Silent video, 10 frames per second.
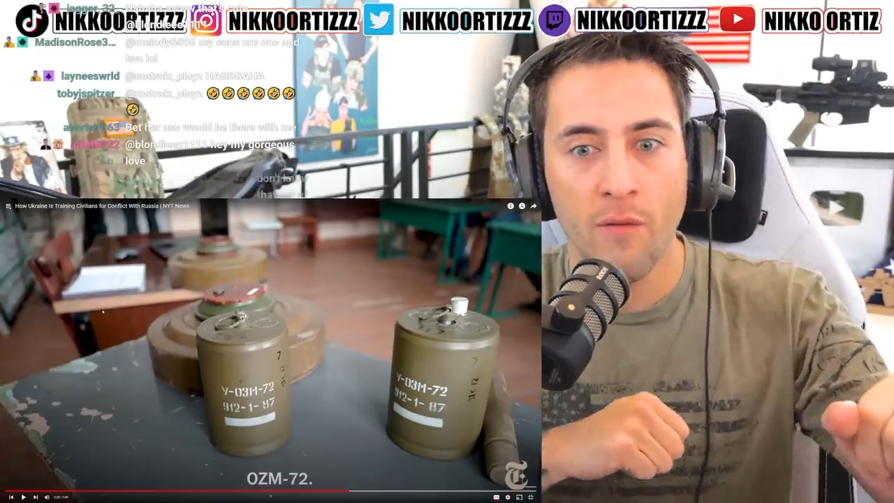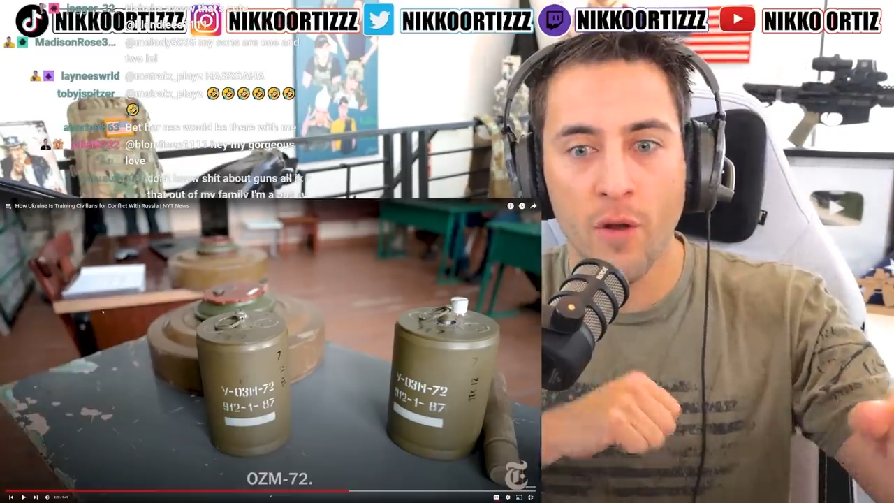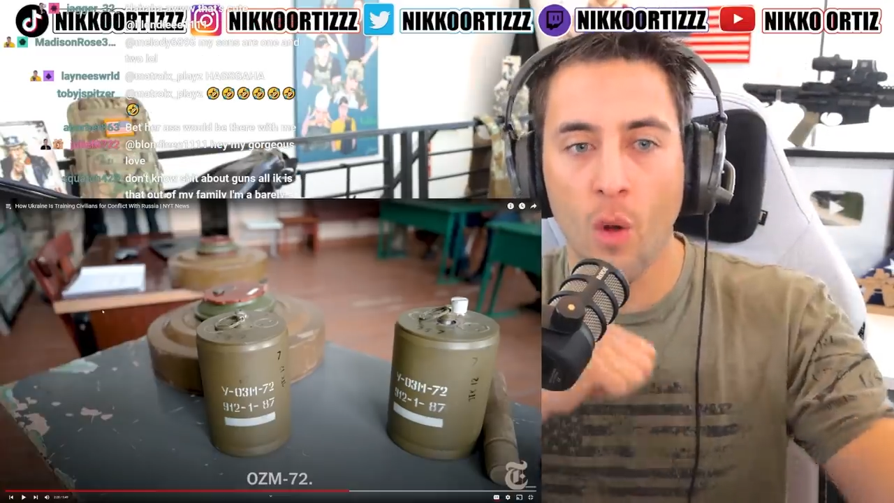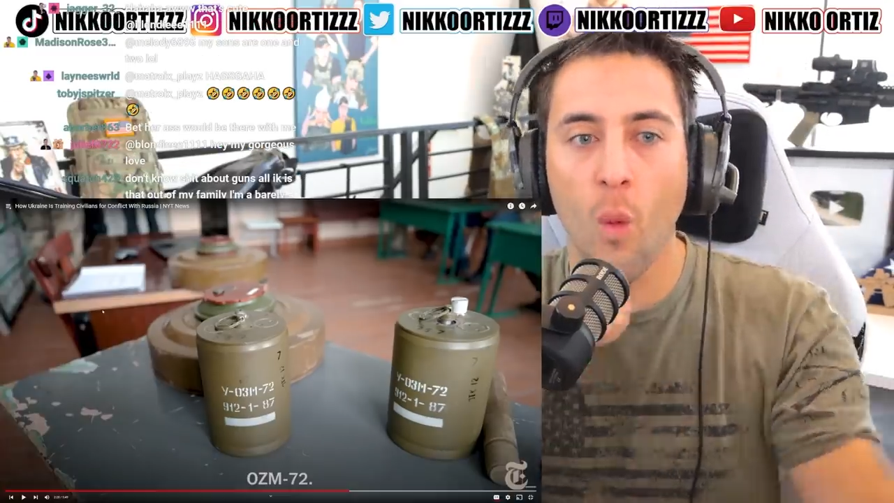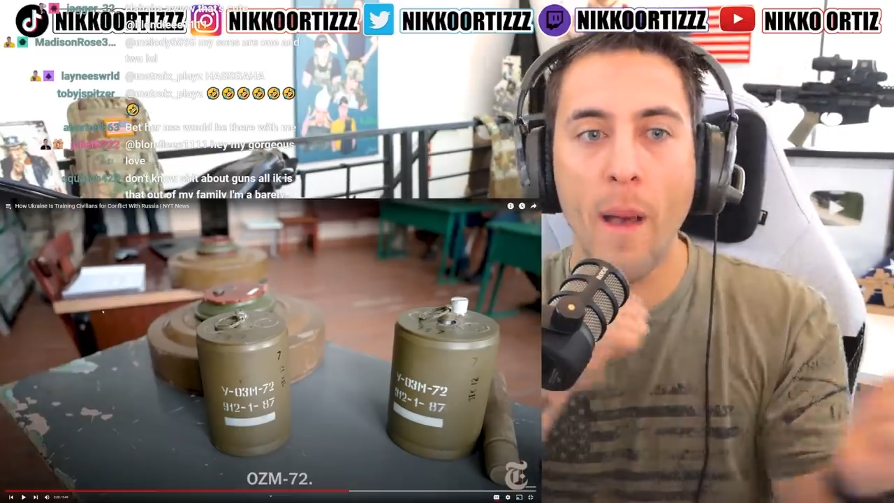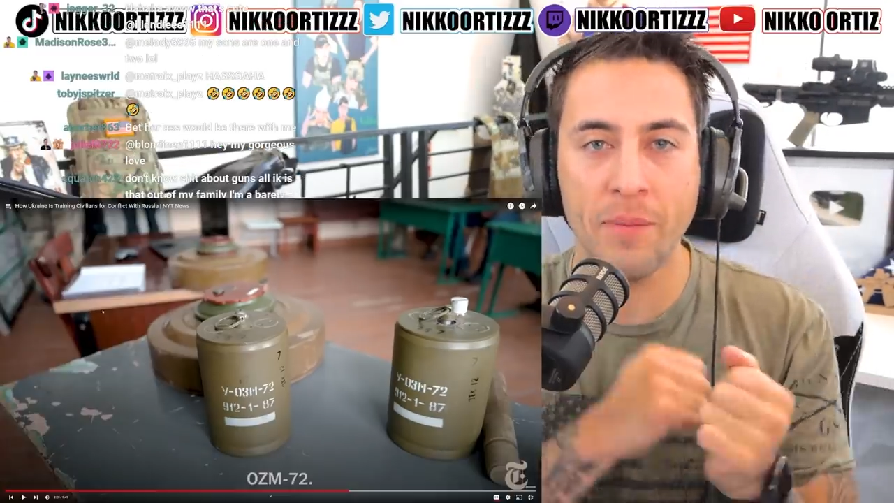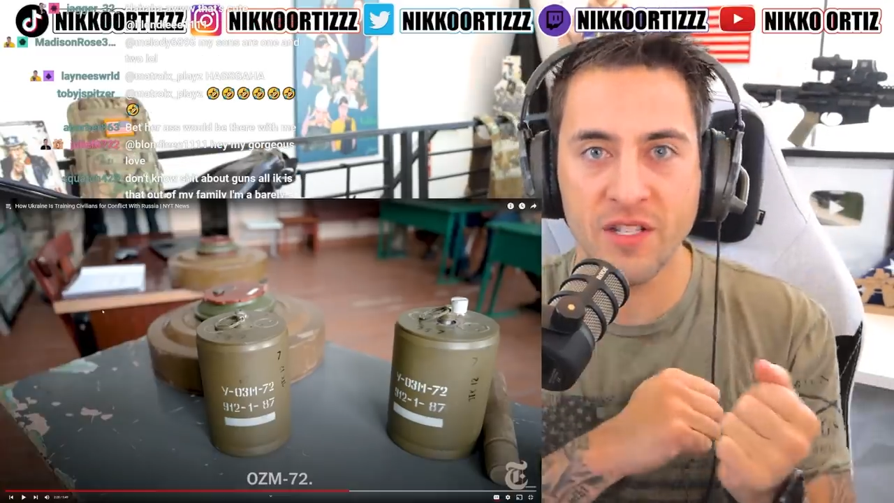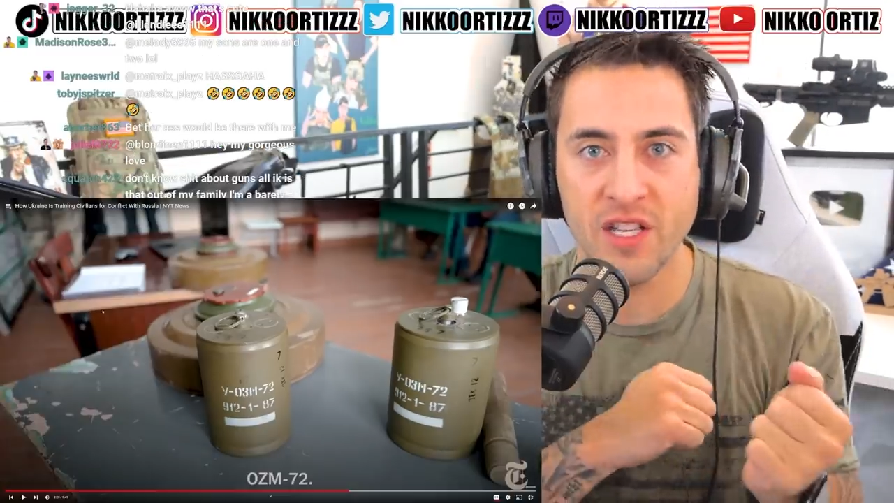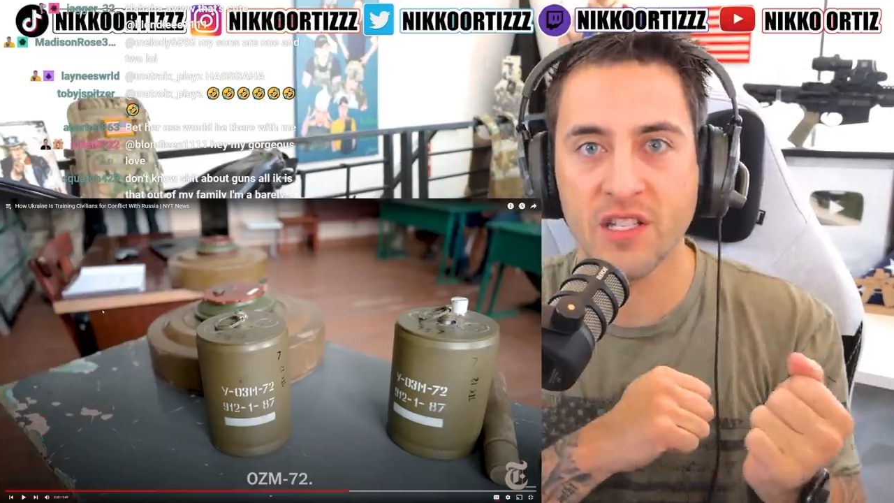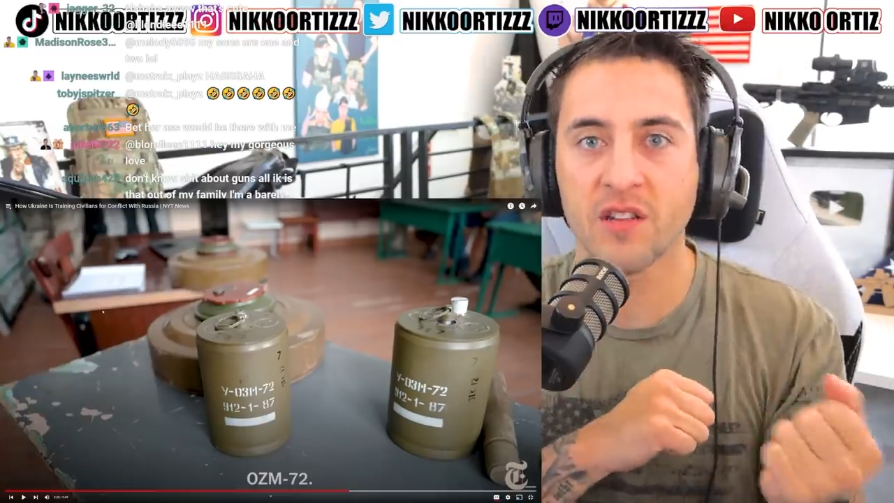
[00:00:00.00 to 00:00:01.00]
for the weapon
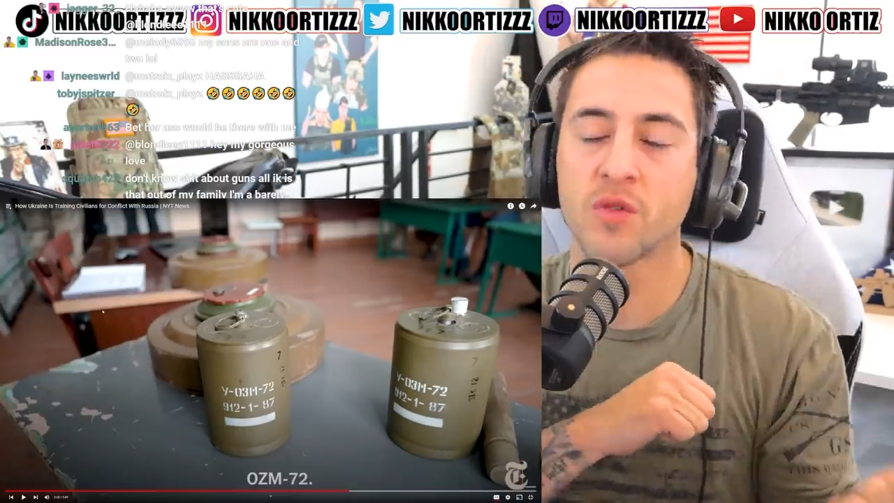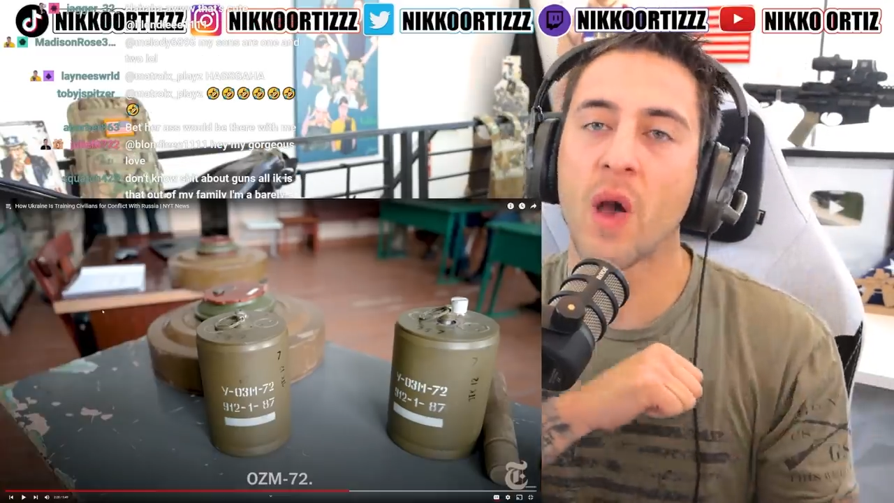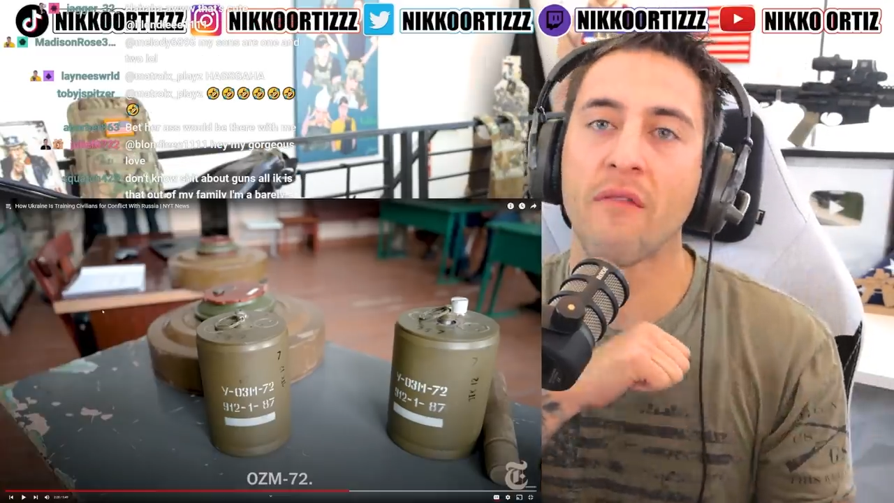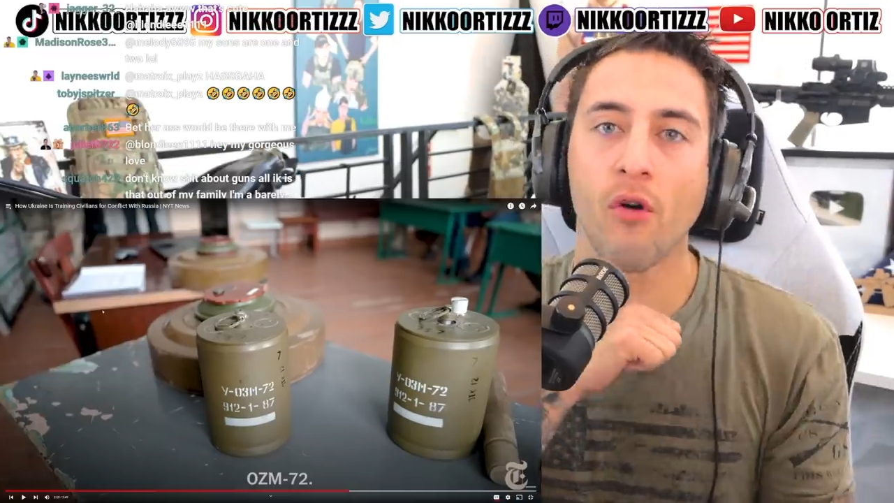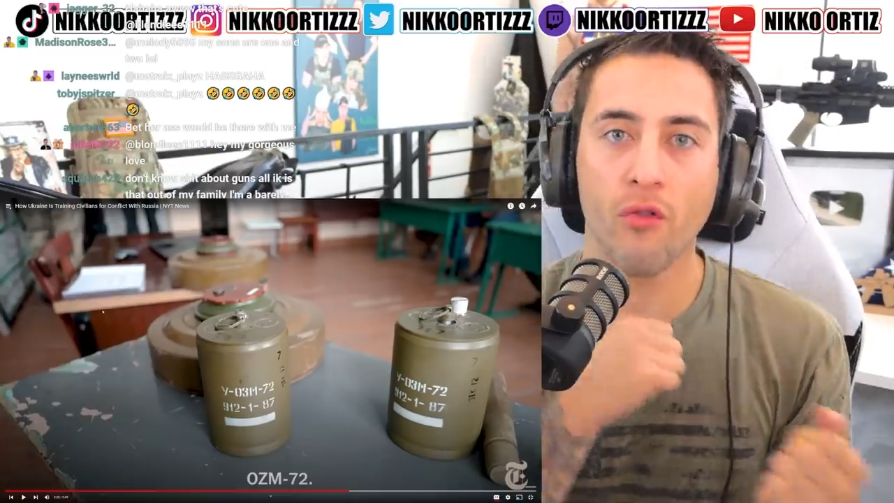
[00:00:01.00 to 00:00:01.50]
system to have a